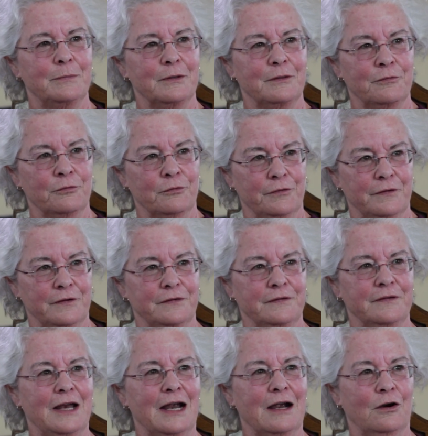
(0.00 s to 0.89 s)
but through
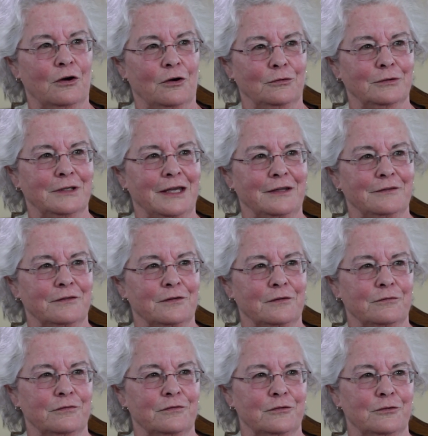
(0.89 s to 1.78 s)
this narrow lens
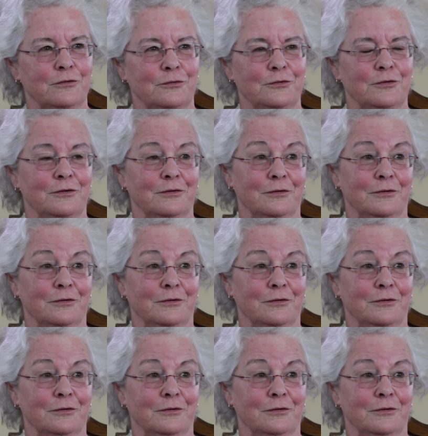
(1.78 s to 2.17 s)
of food.